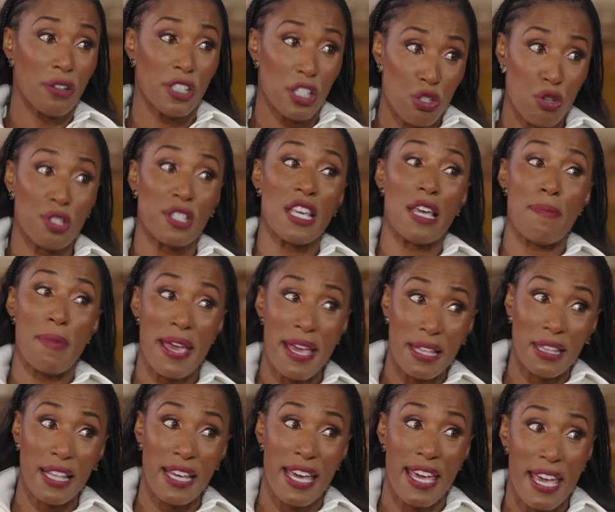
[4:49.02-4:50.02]
Oh. Did you see me
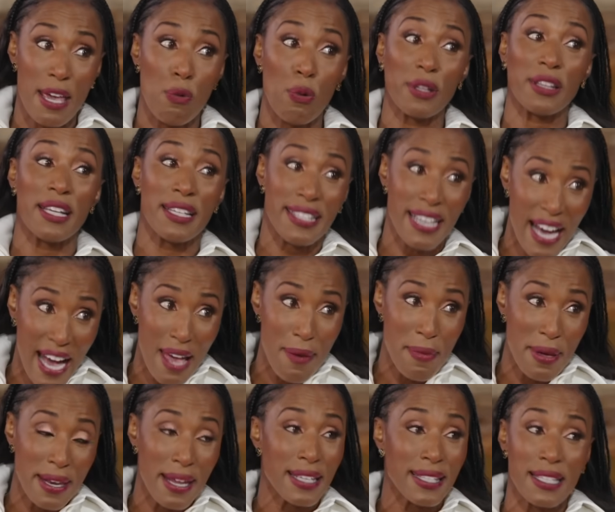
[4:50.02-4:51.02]
lead with the
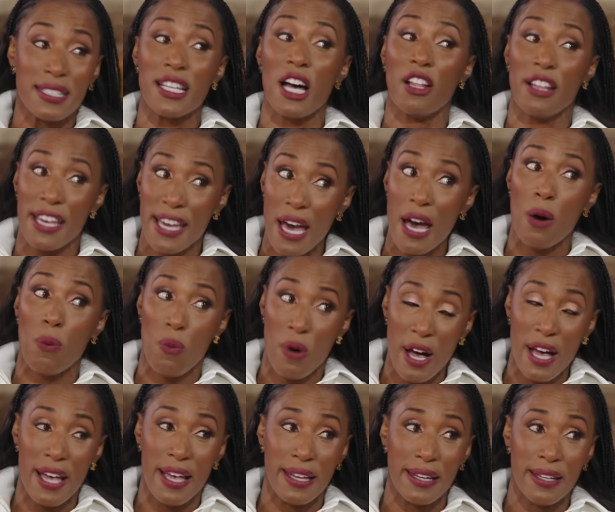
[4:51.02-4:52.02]
diamond? That's because I only got
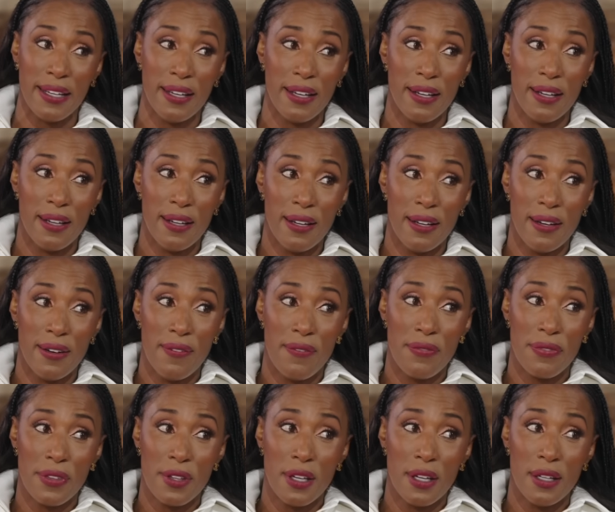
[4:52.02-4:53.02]
one. If you renege,
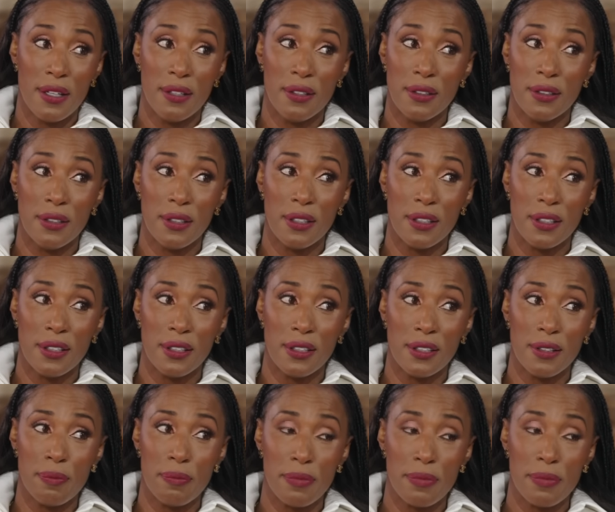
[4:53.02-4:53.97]
you never invited back to